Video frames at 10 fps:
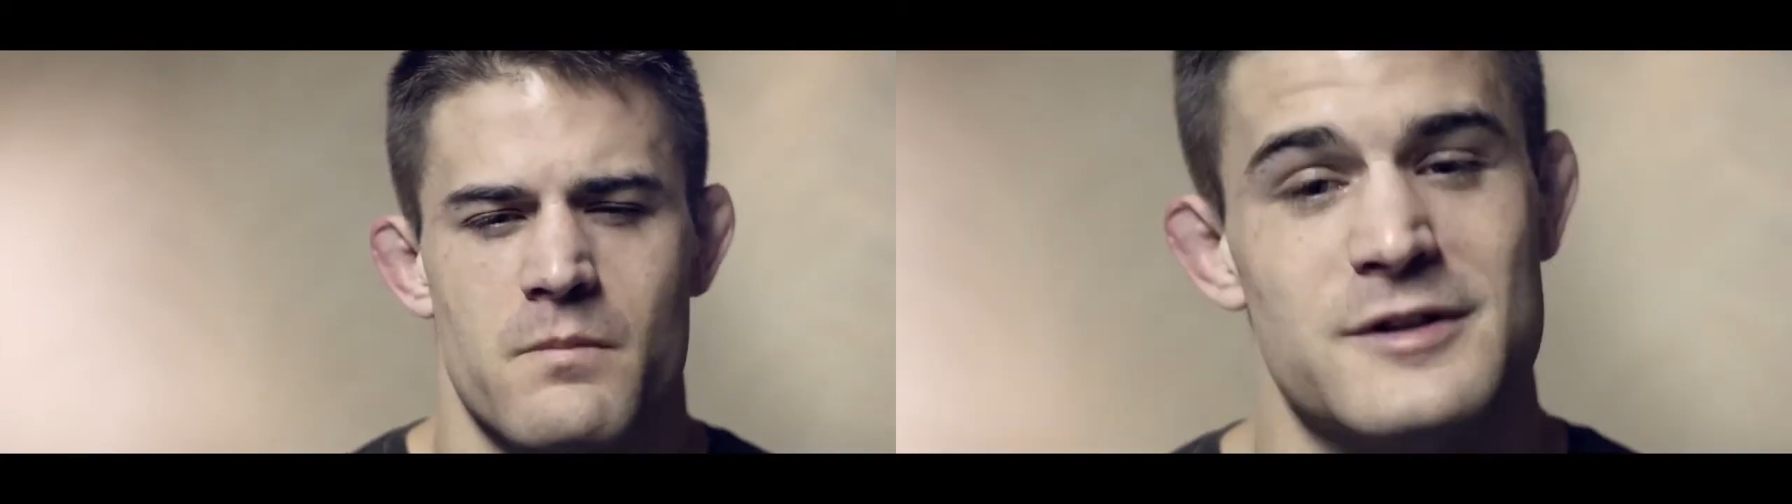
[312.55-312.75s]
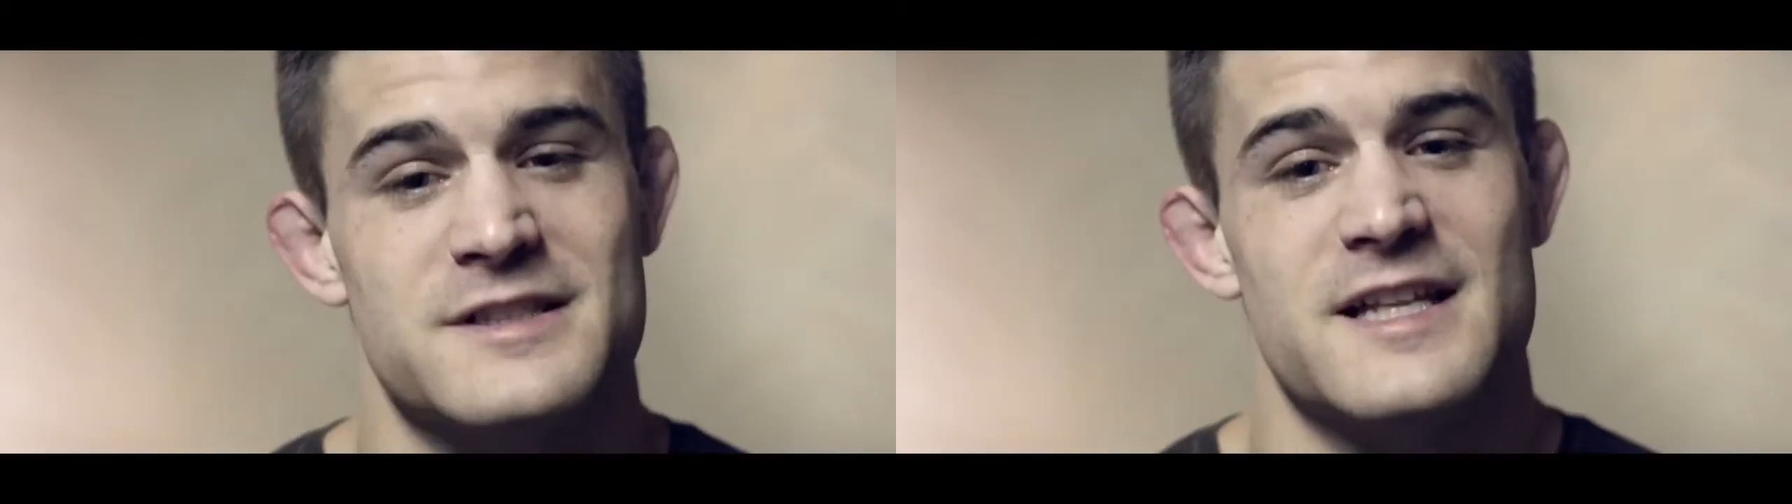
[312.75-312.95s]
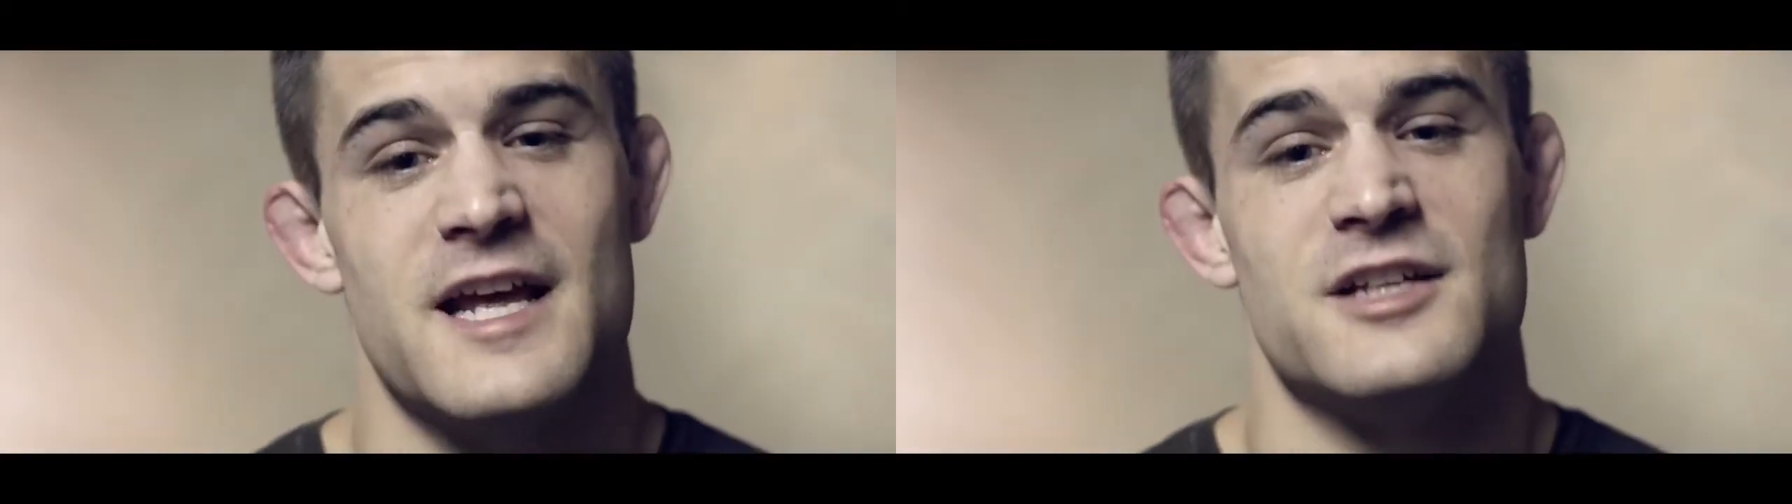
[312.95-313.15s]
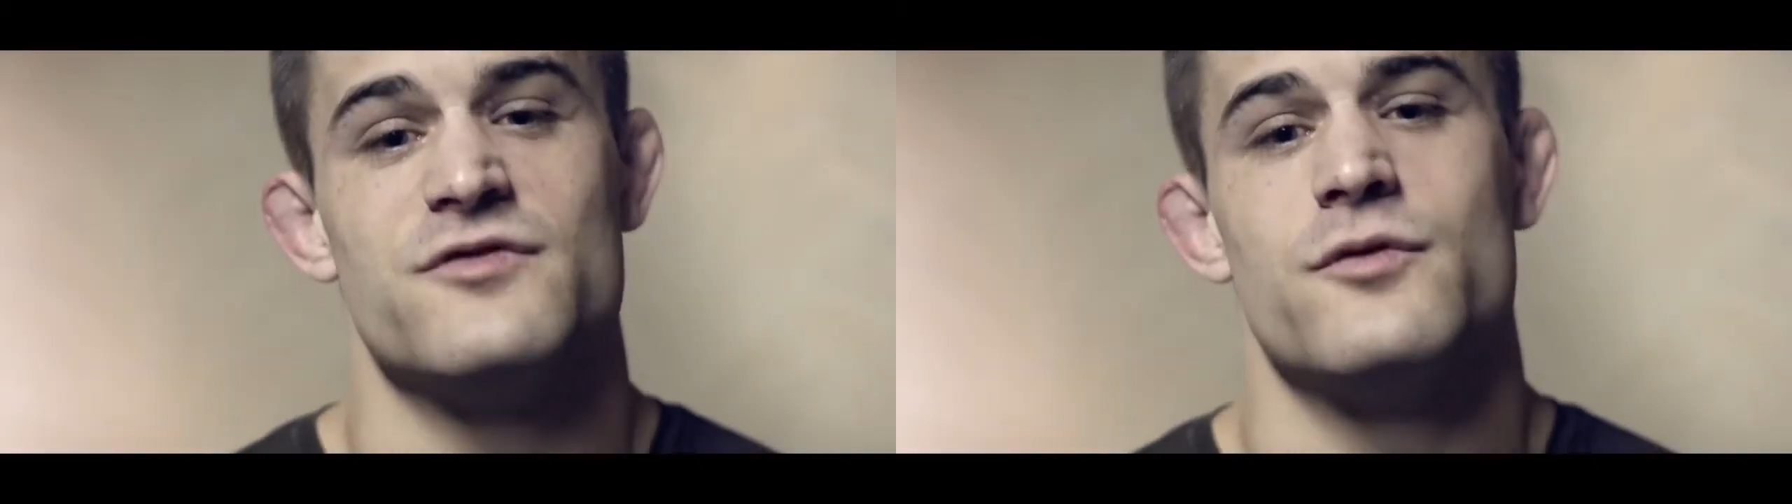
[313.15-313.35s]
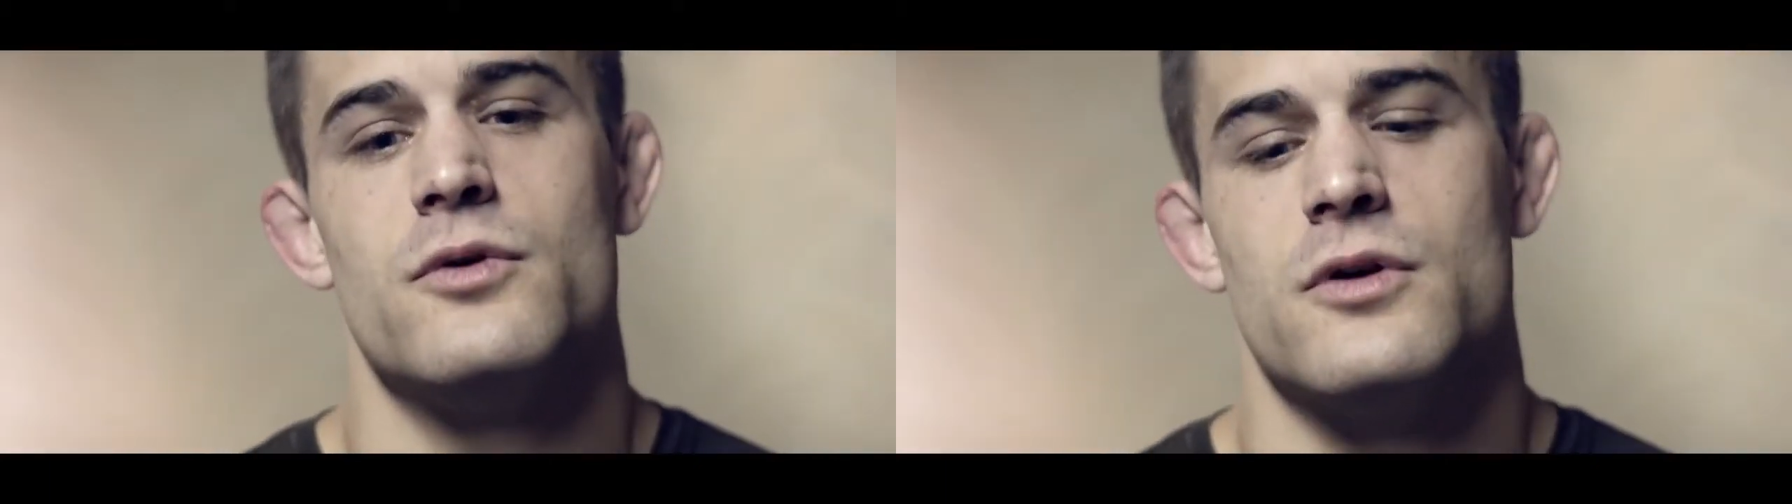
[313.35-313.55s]
was
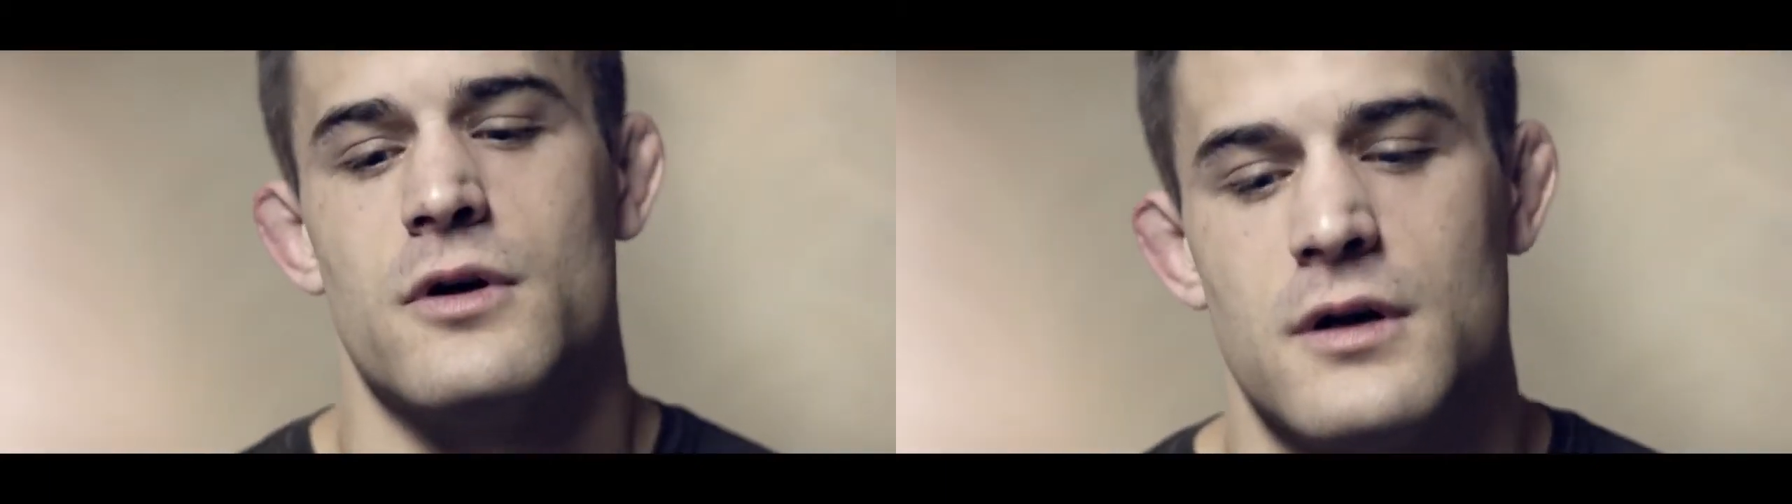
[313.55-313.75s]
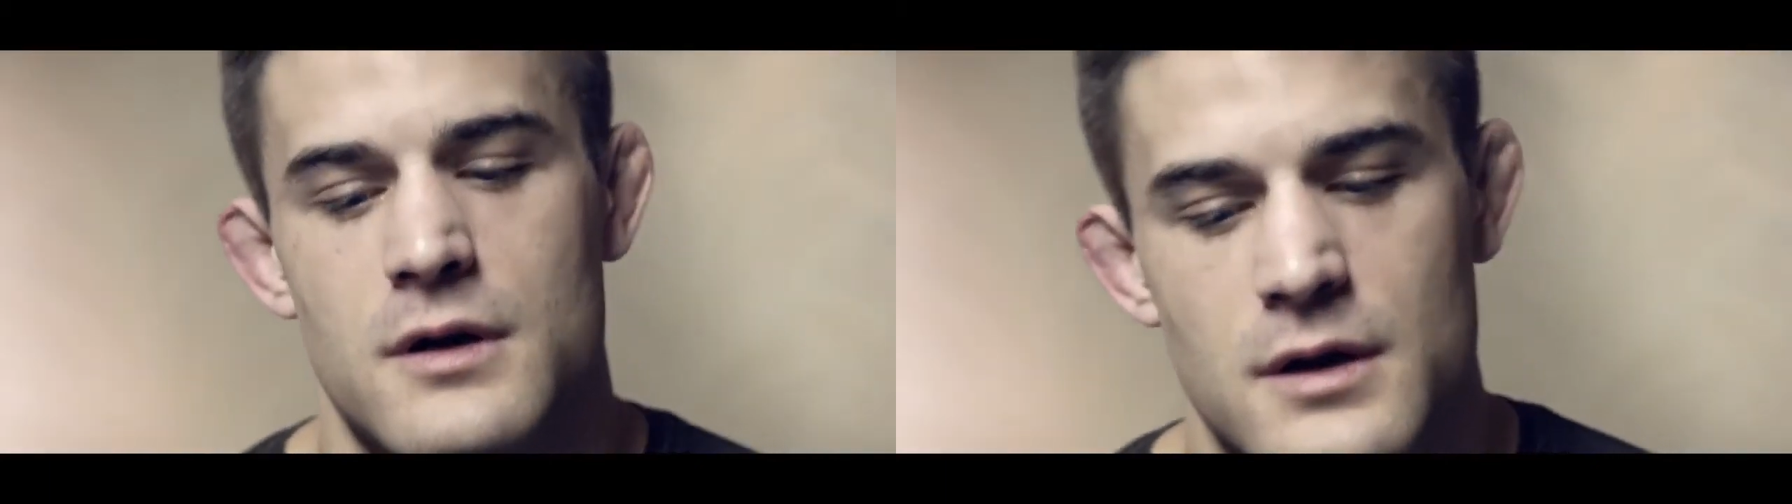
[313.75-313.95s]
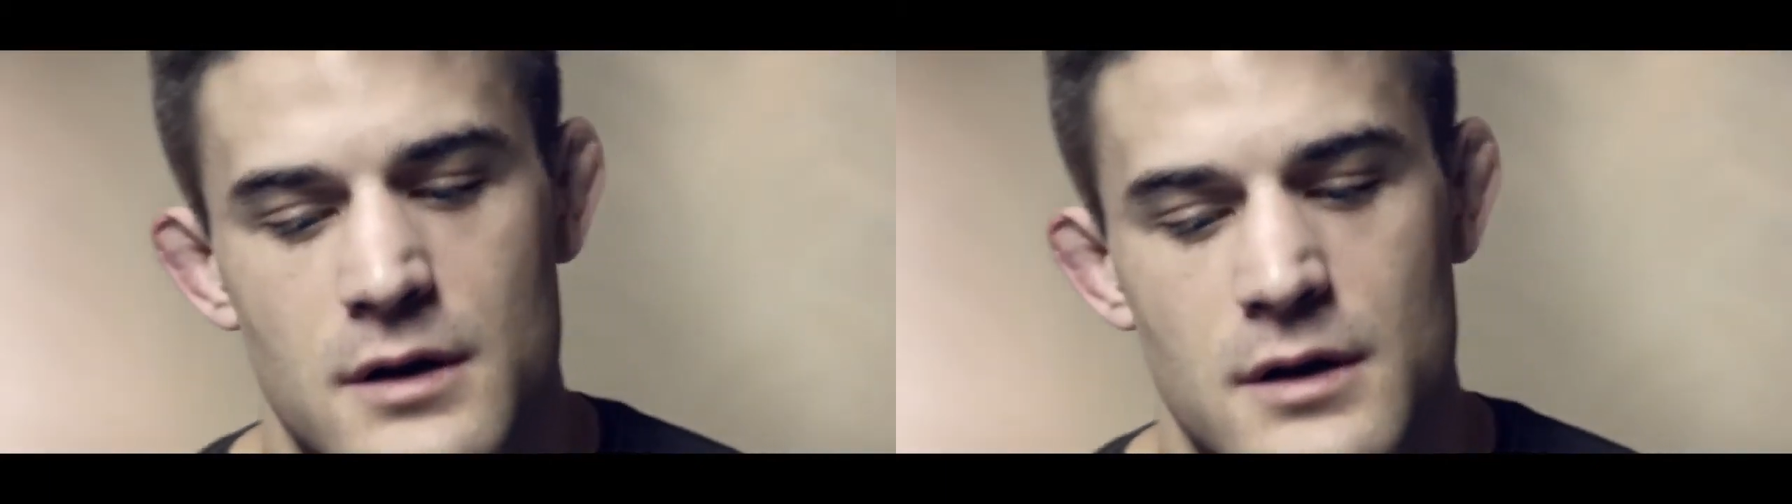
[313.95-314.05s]
stage 4